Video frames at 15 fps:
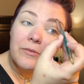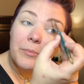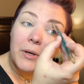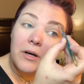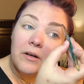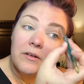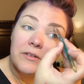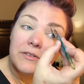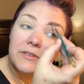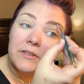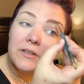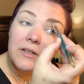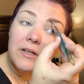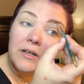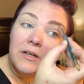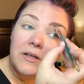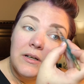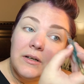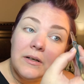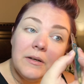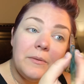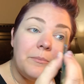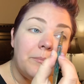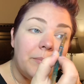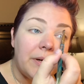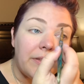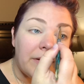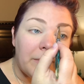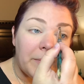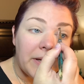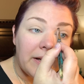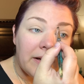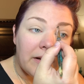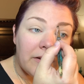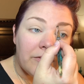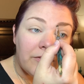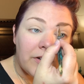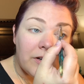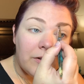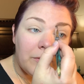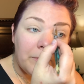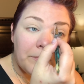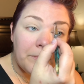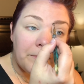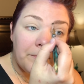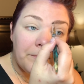balls, but they're made out of foam.